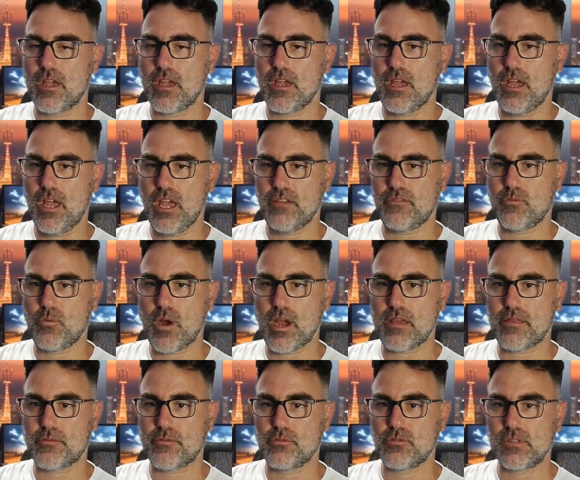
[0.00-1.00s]
Halfway
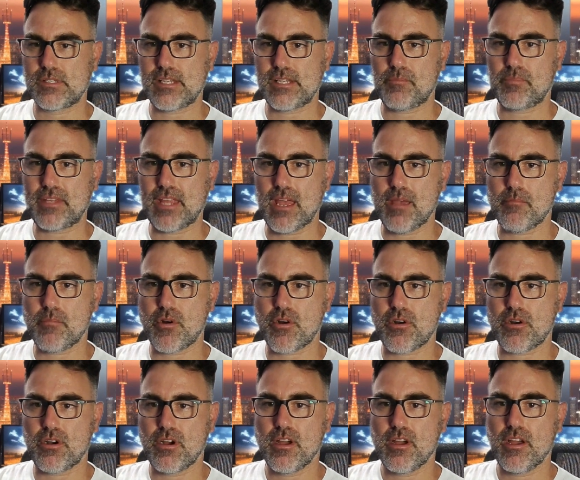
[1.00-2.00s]
through
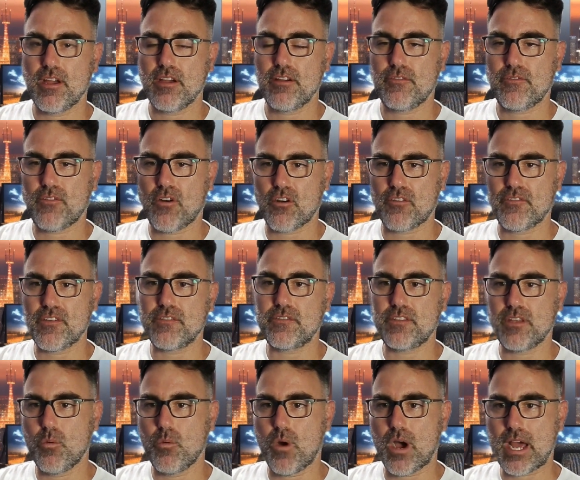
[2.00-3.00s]
September,
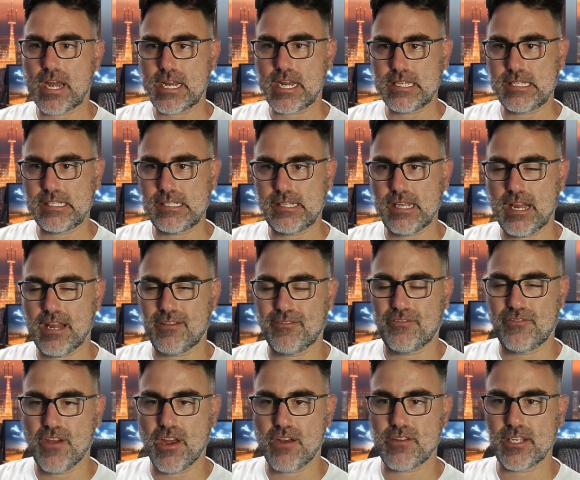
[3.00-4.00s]
451 is still a
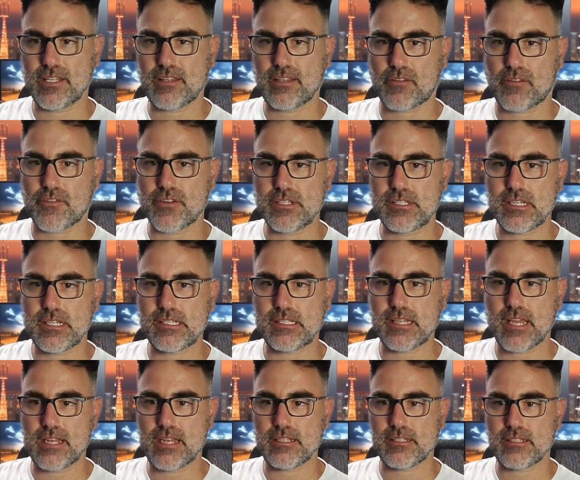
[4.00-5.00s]
very tough
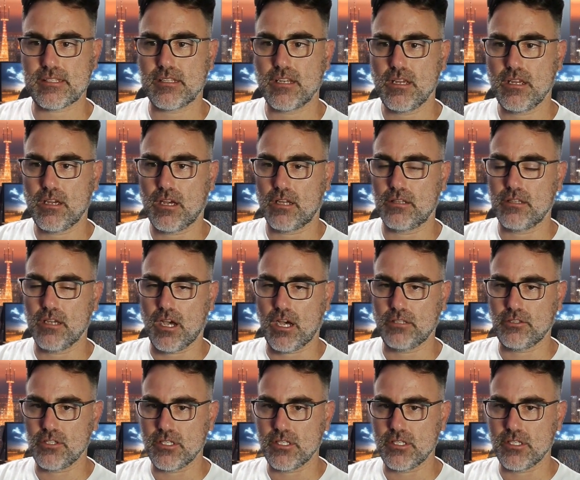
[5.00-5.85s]
resistance. On the other